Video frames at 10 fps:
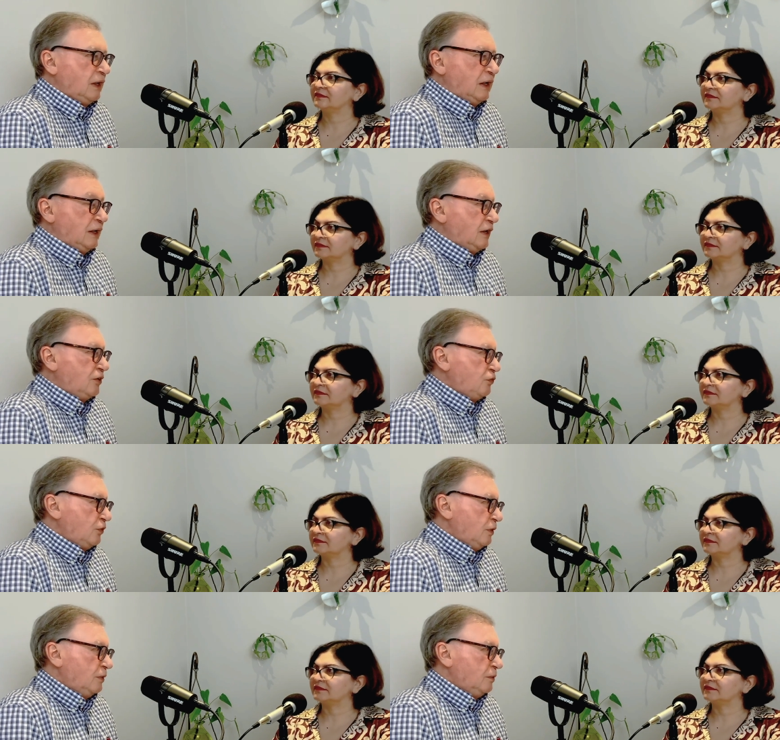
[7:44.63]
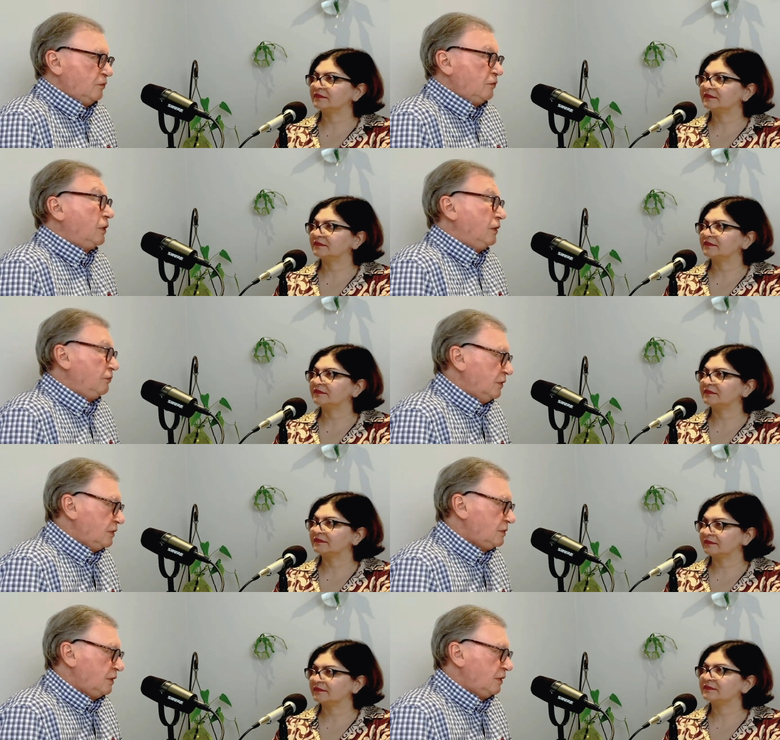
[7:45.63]
Speaker 1: and ask for
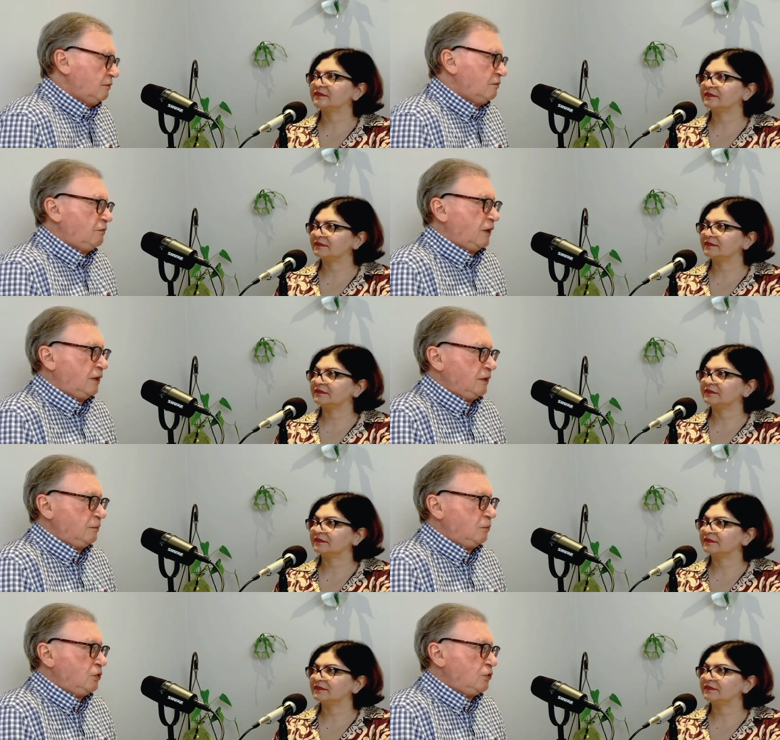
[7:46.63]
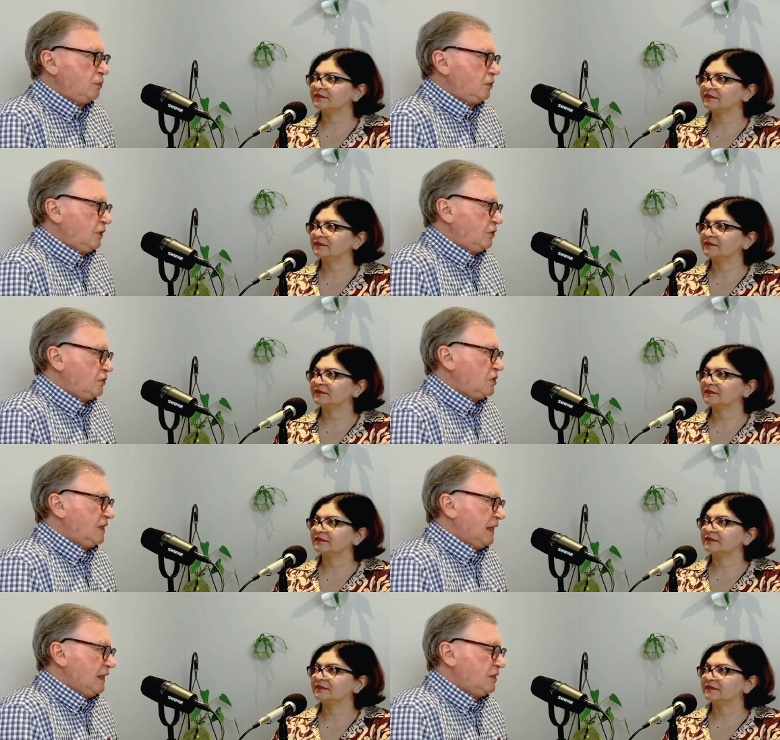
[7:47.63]
forgiveness on filing multiple years
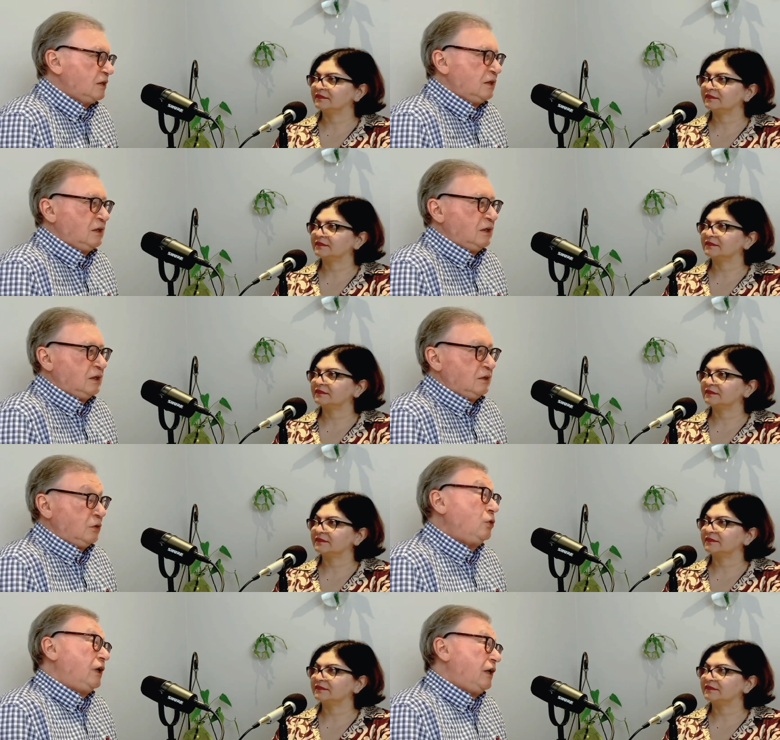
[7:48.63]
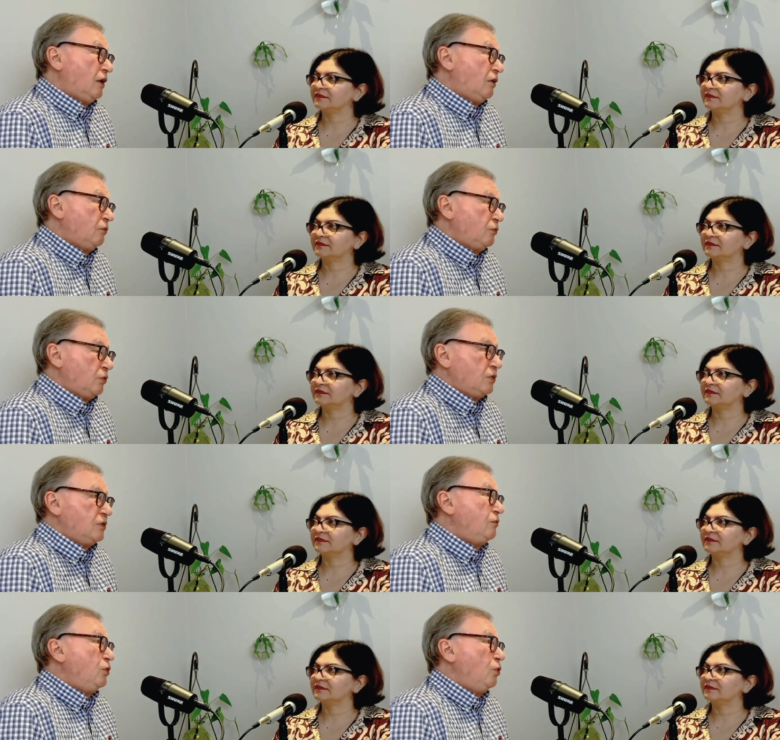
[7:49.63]
late. They only care, of
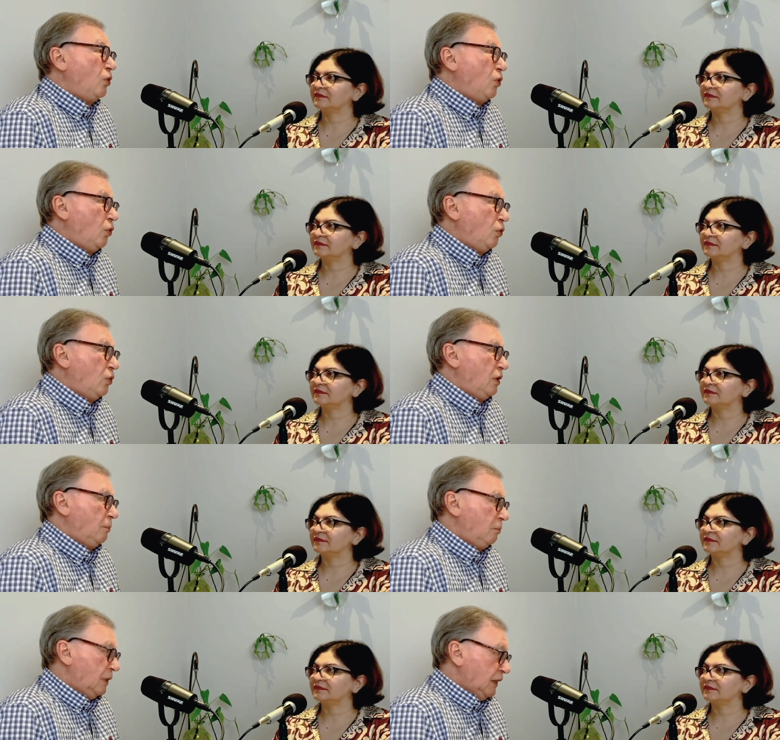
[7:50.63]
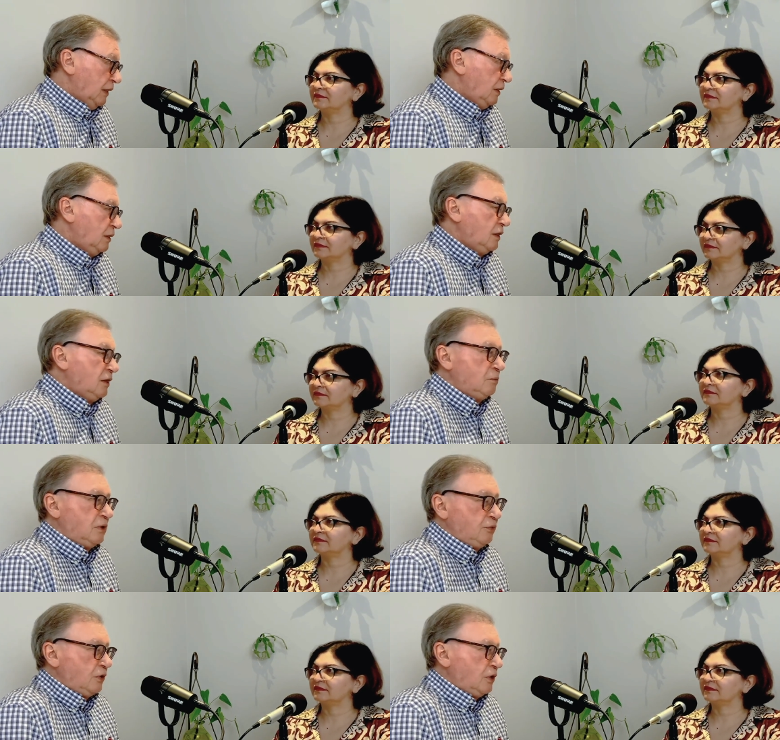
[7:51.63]
course, if you owe money.
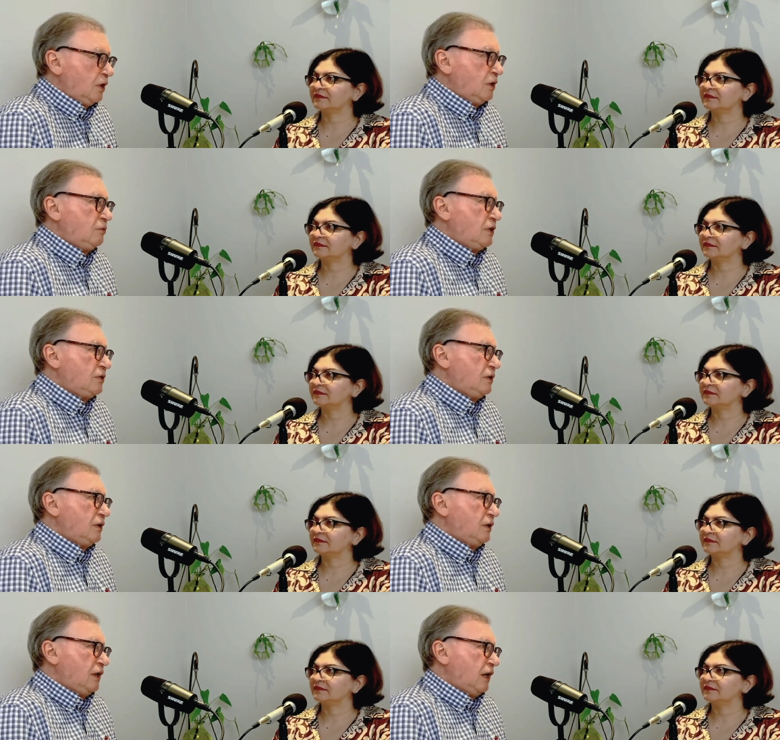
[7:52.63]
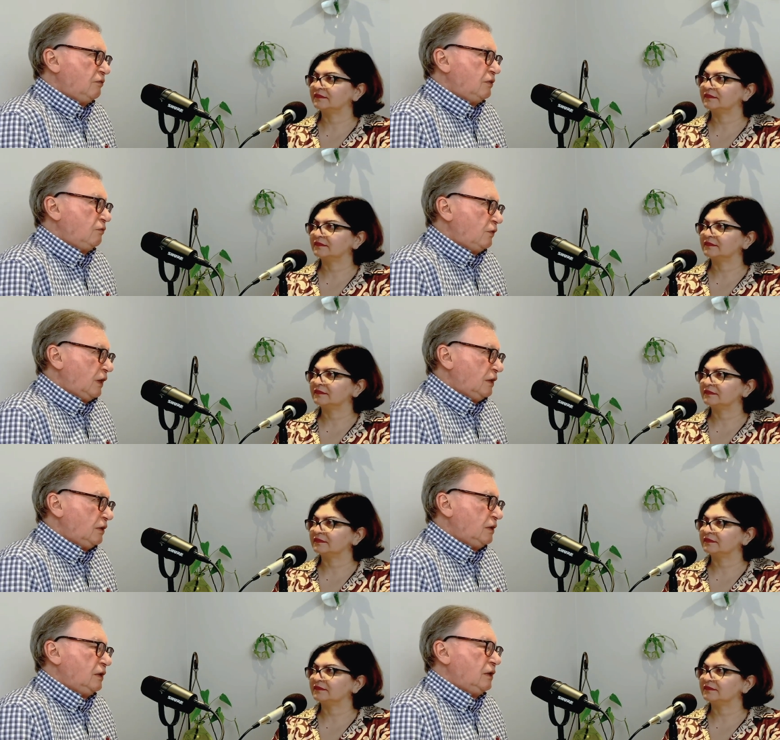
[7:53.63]
But if you're a non-resident and haven't
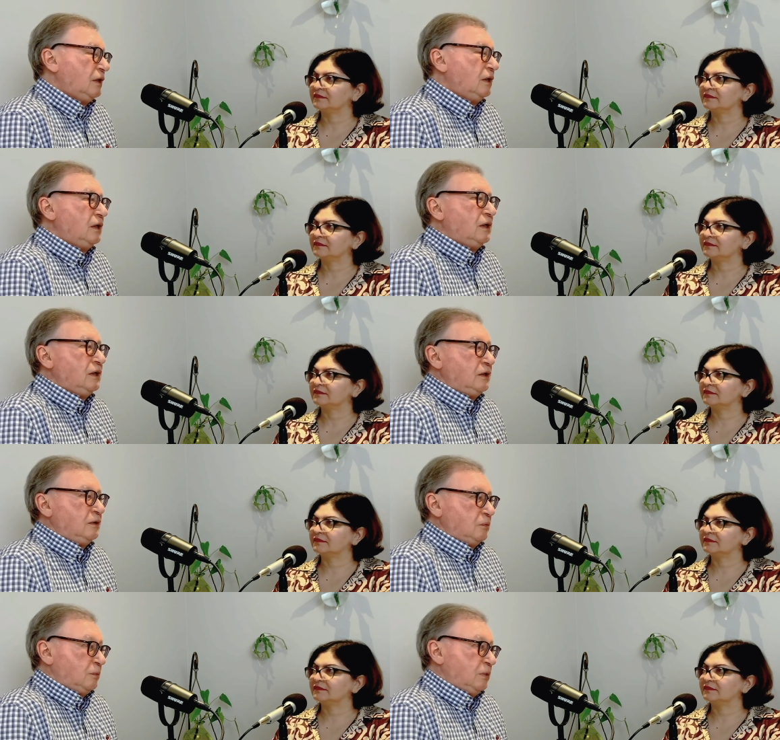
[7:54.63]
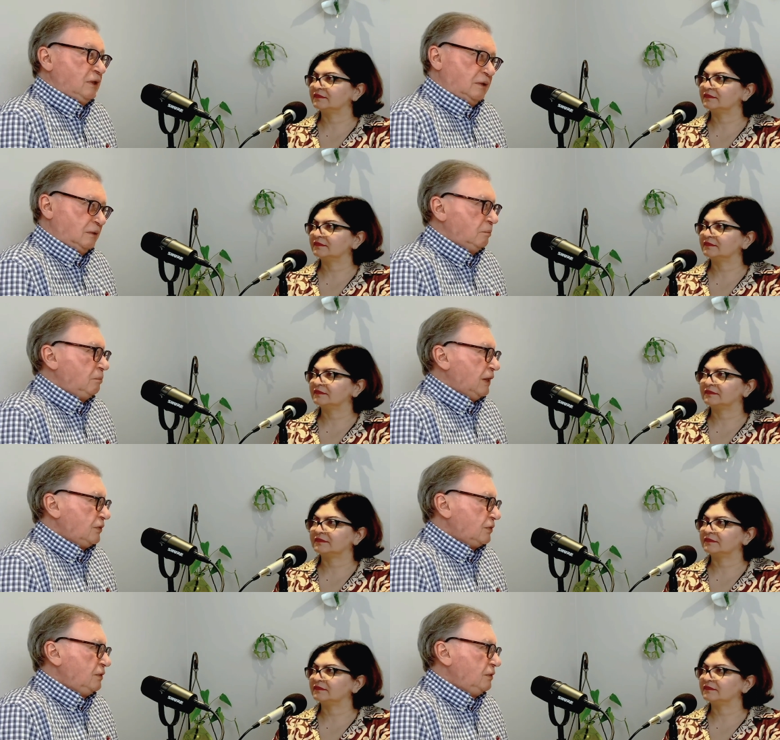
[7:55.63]
filed, it would be
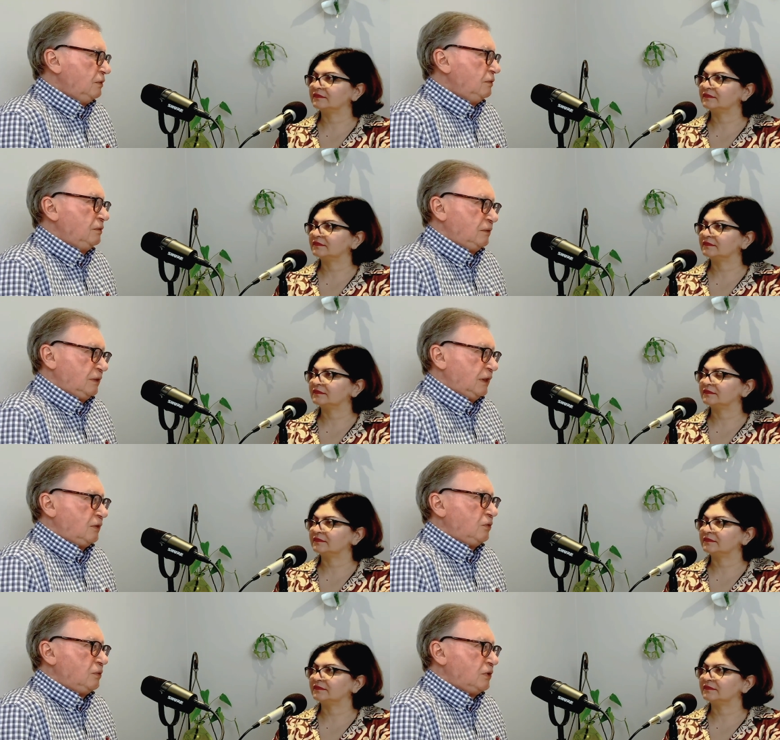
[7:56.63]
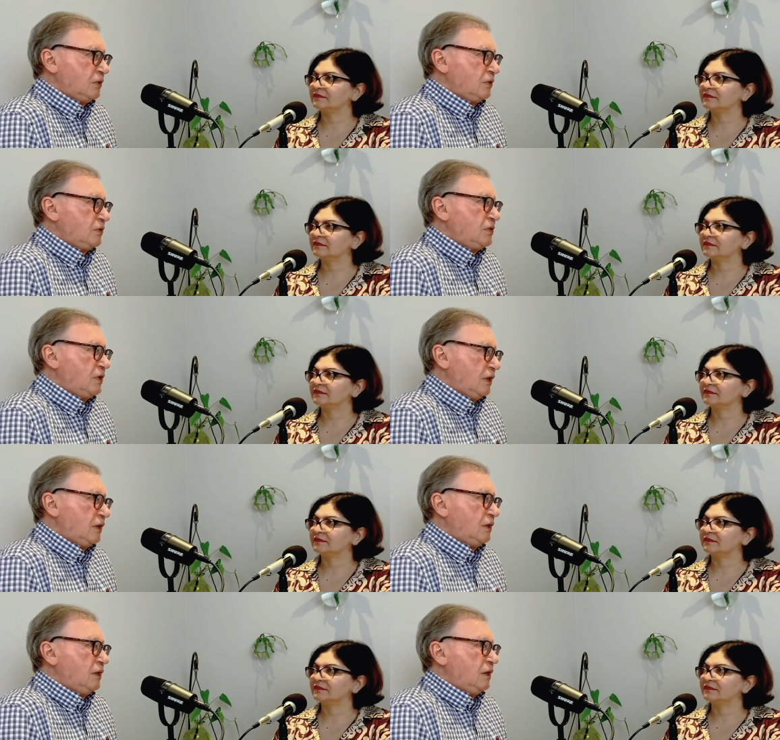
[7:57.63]
best to get your returns
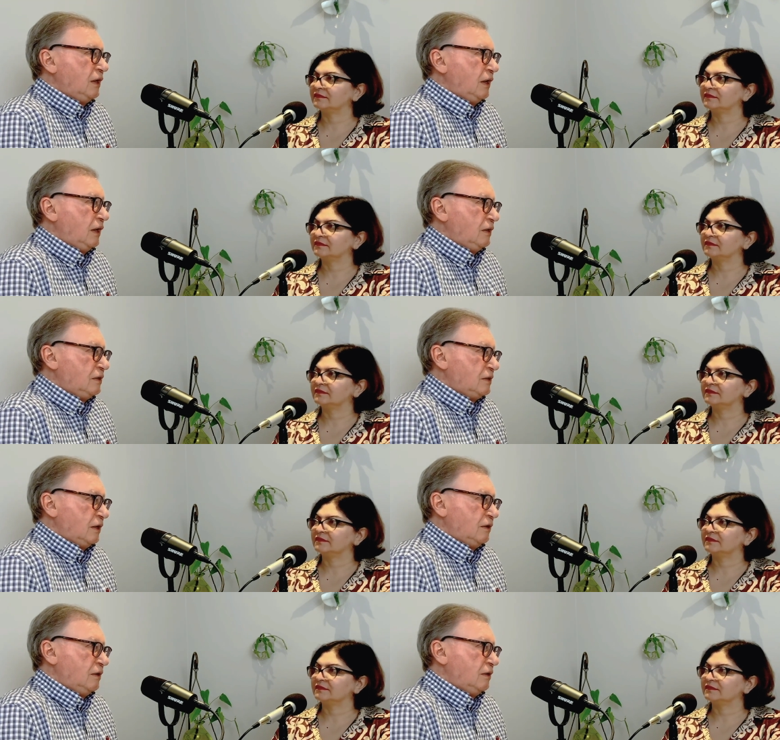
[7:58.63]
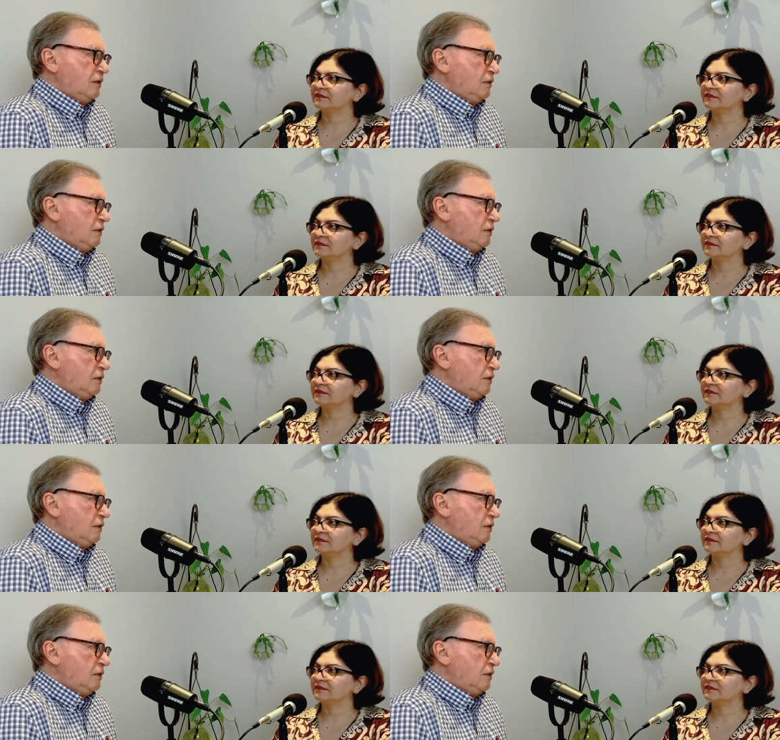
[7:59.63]
done and send an